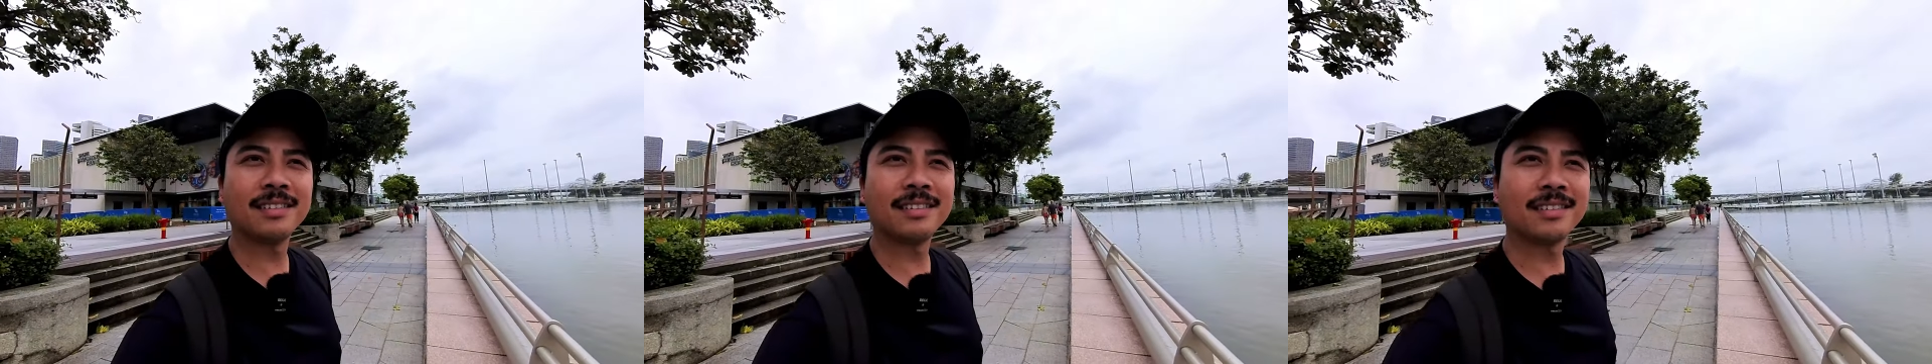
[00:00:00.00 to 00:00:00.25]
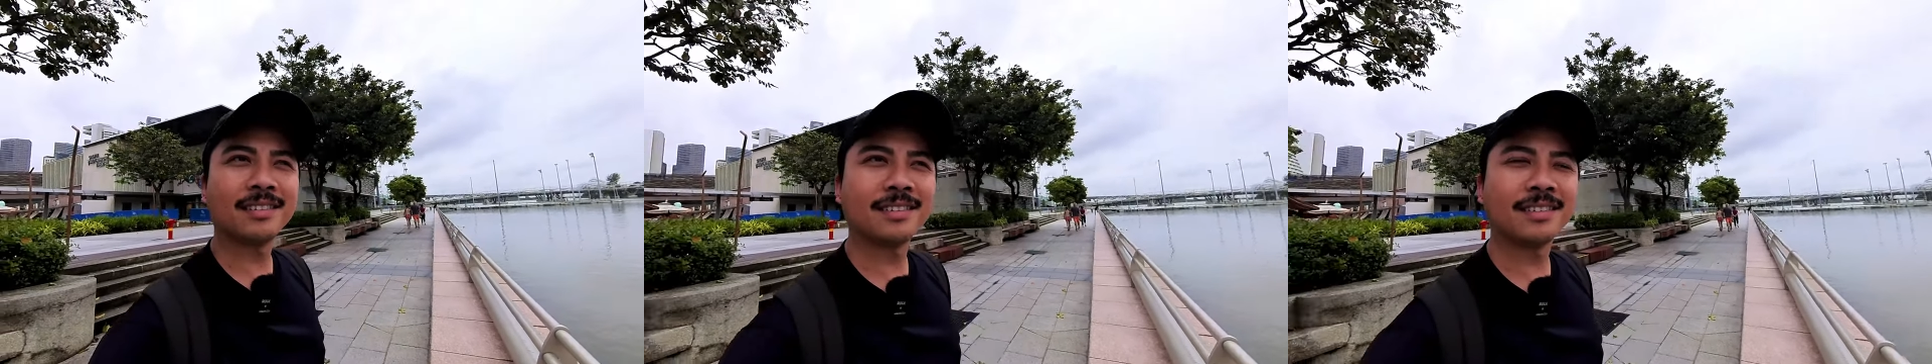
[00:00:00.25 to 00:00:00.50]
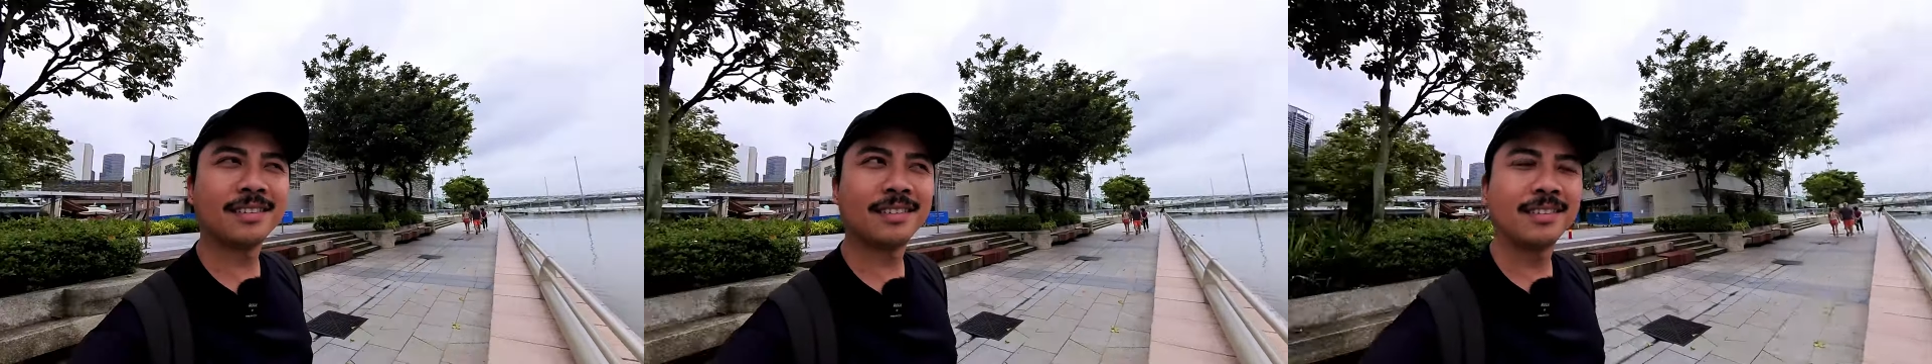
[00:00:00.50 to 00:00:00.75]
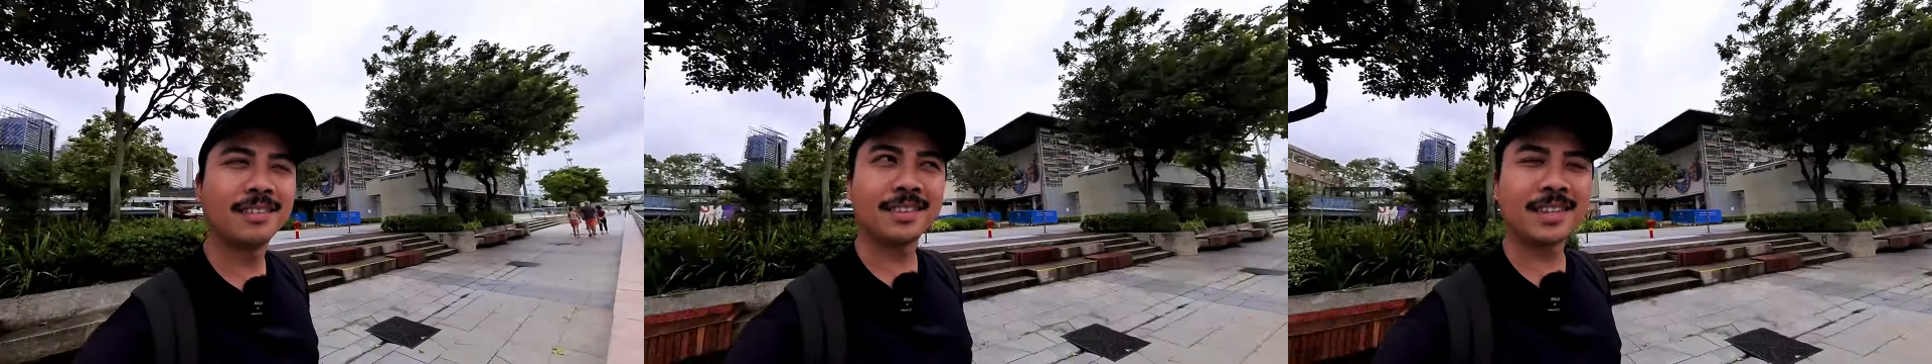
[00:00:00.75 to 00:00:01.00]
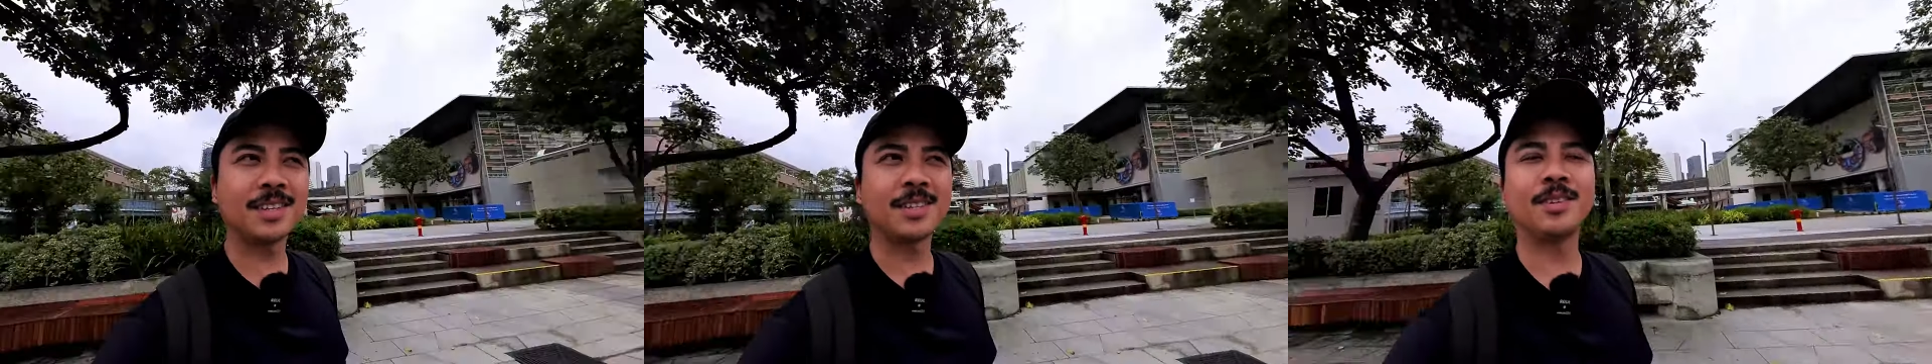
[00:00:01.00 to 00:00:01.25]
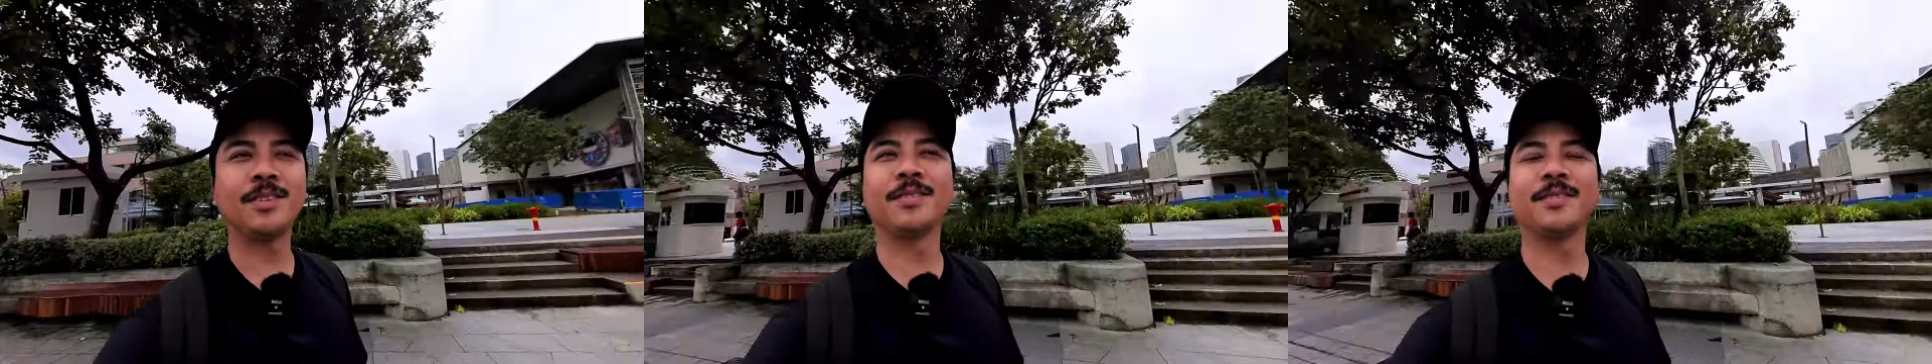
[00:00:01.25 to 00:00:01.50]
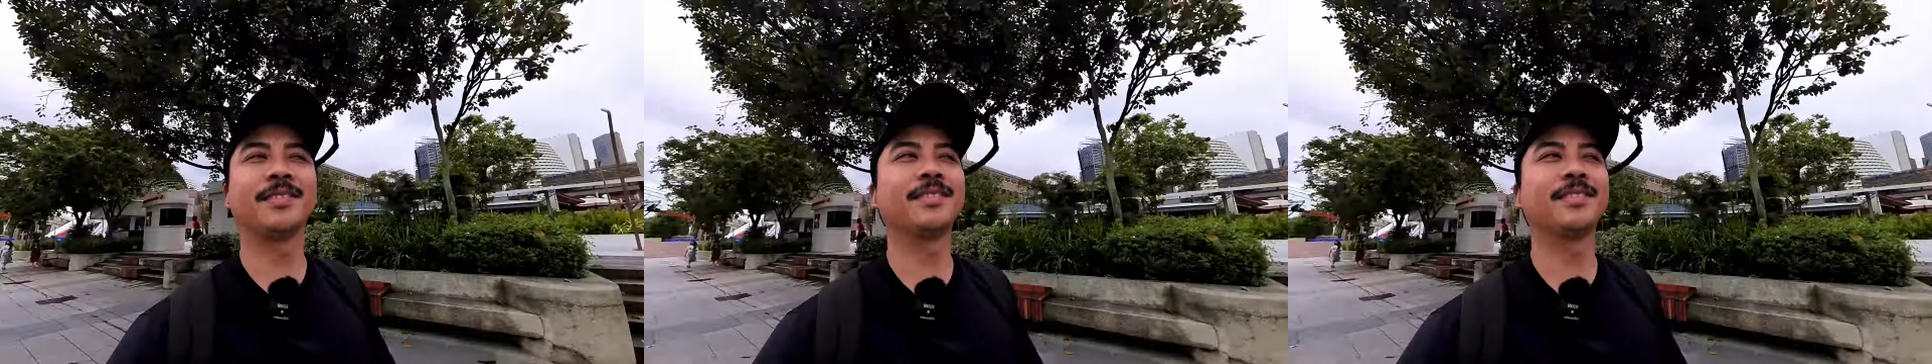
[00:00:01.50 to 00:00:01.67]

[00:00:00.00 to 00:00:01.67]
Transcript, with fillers: I think so.